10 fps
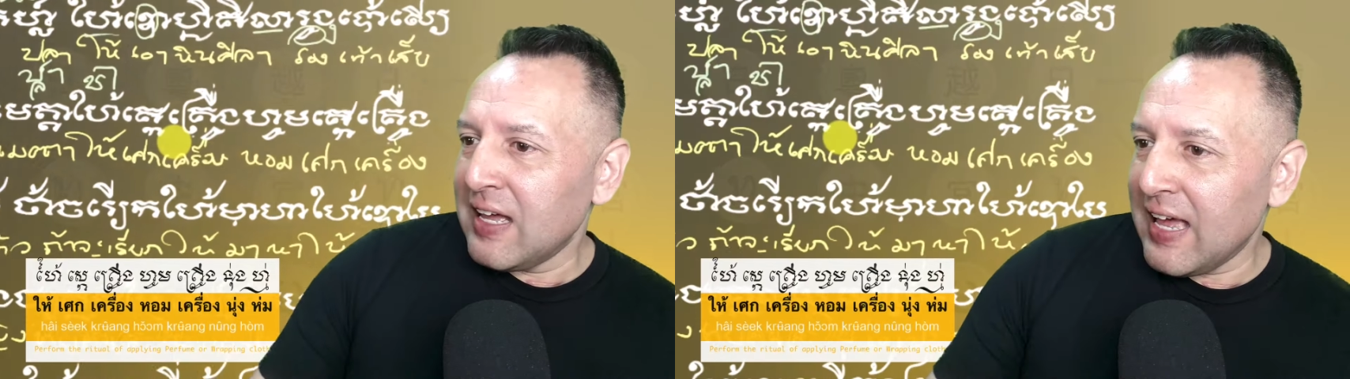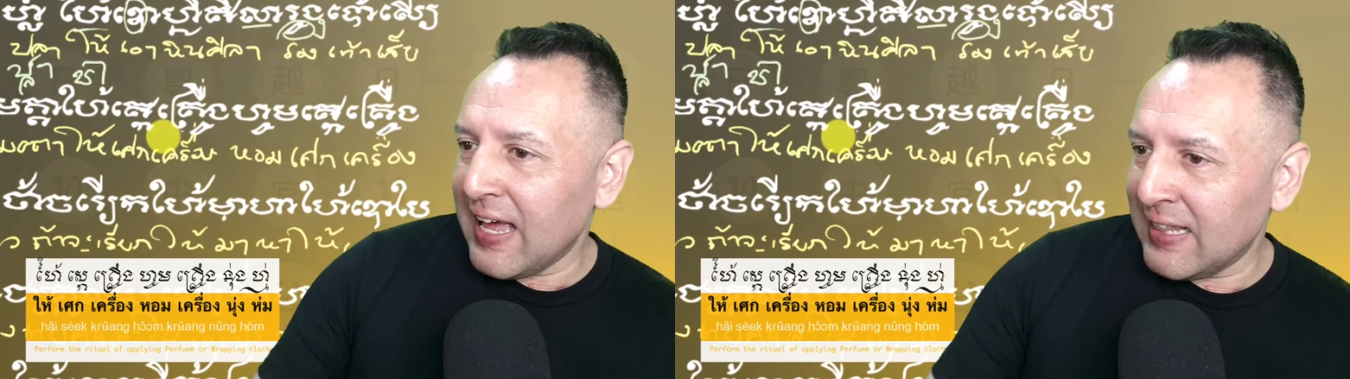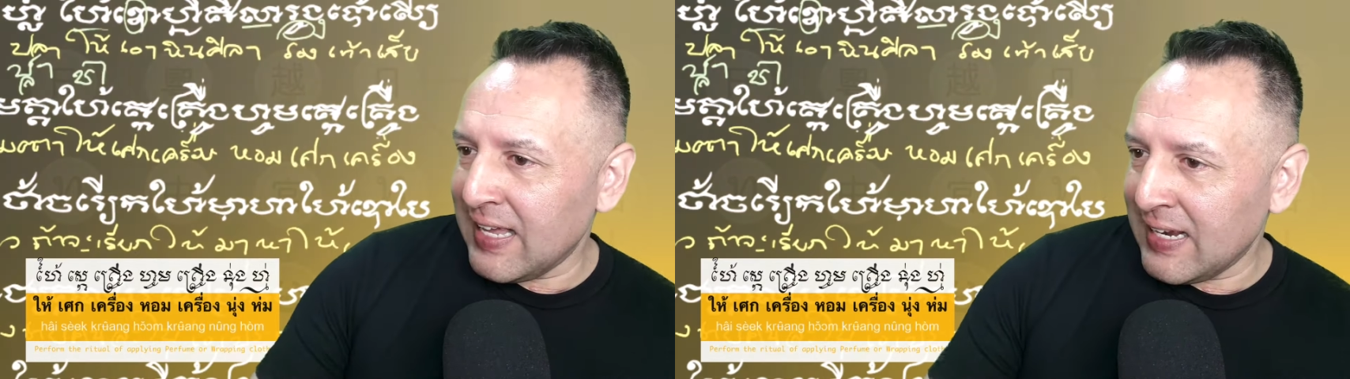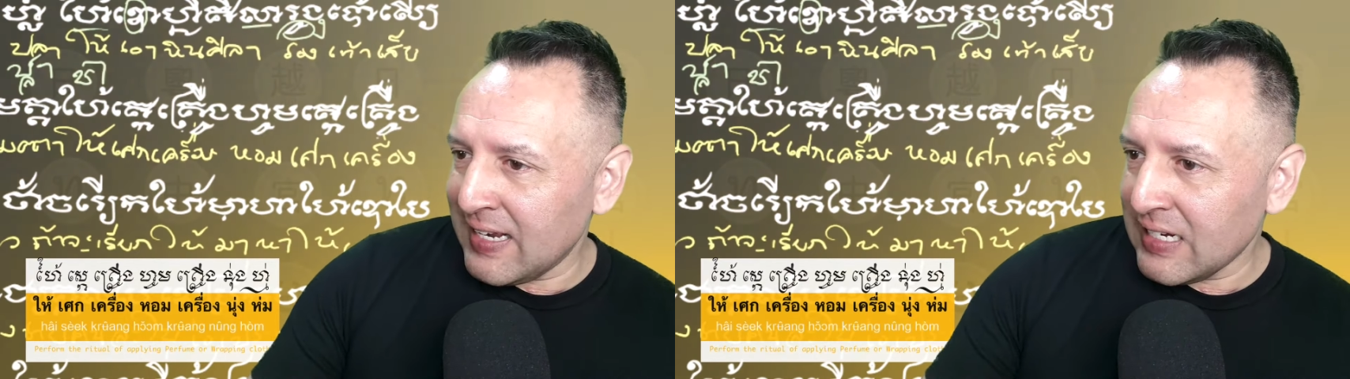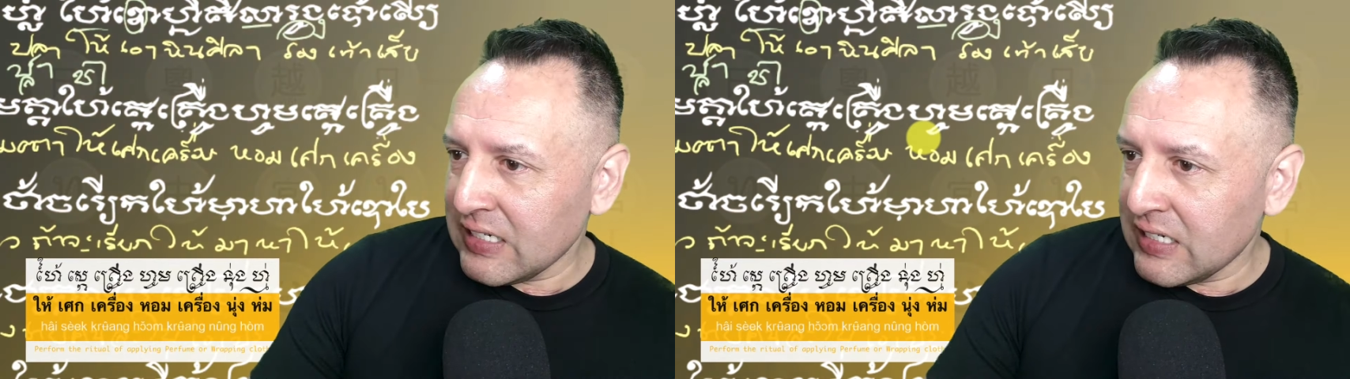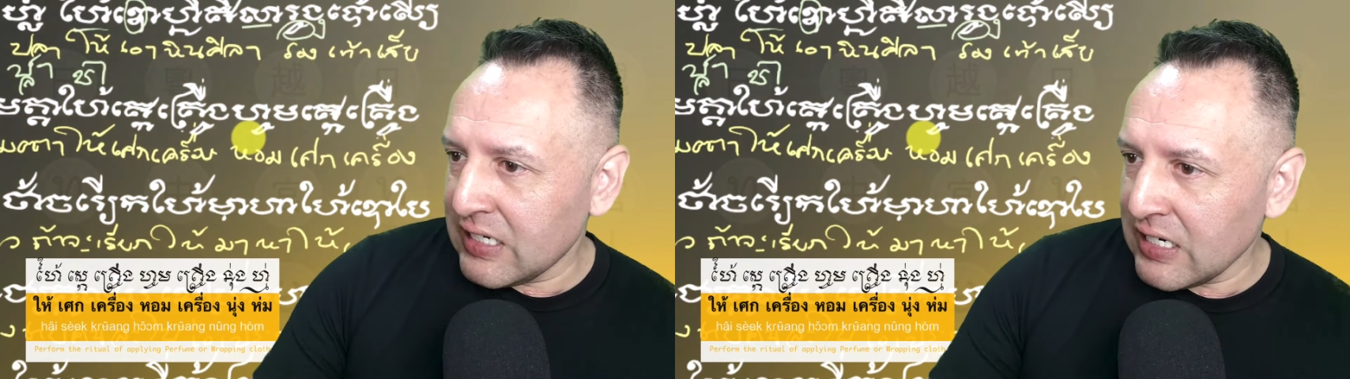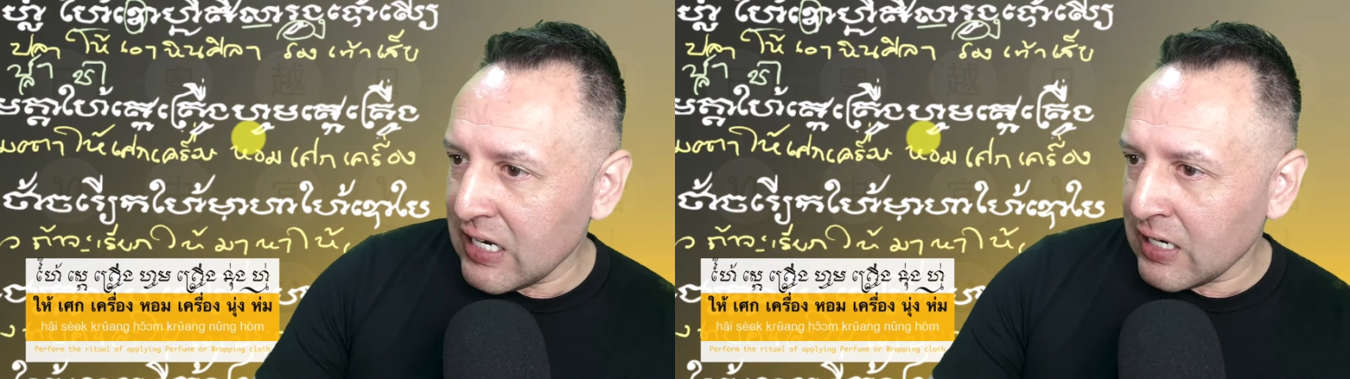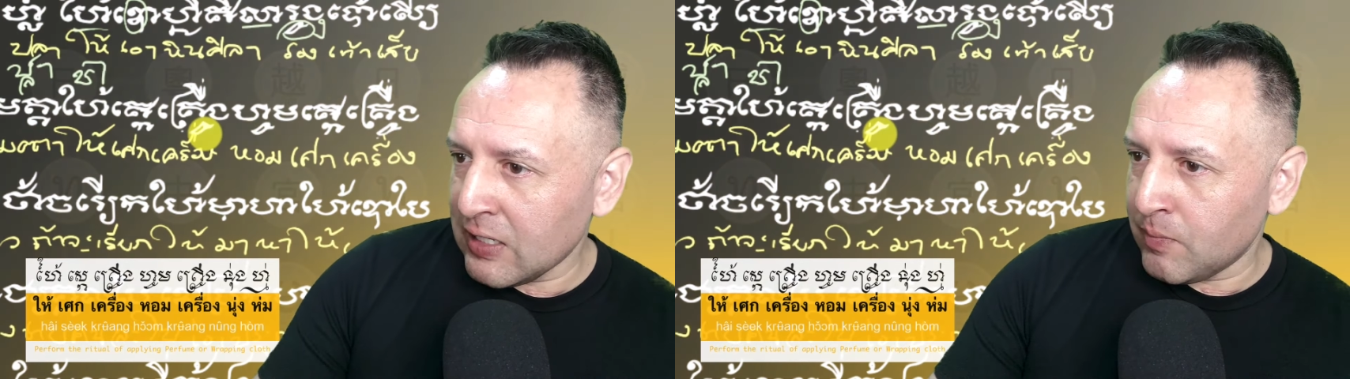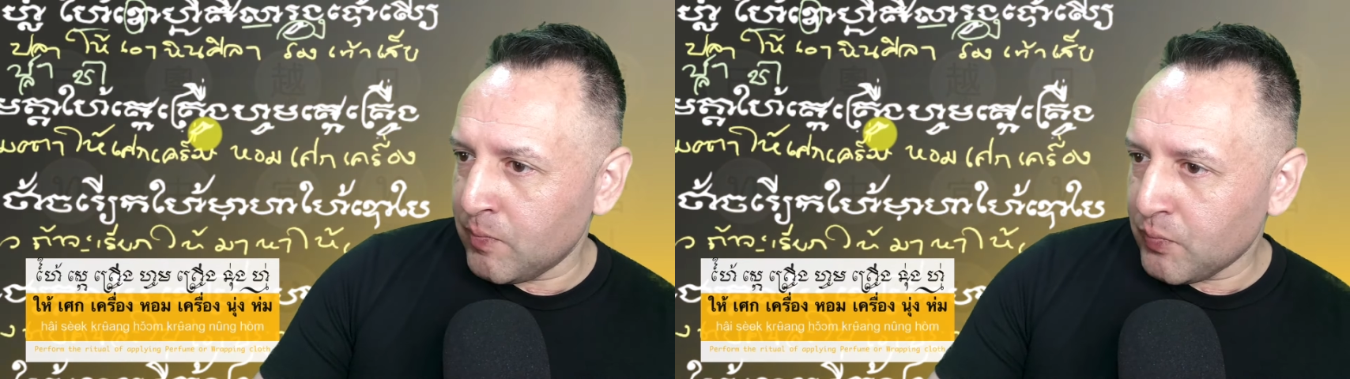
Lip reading: And then keung.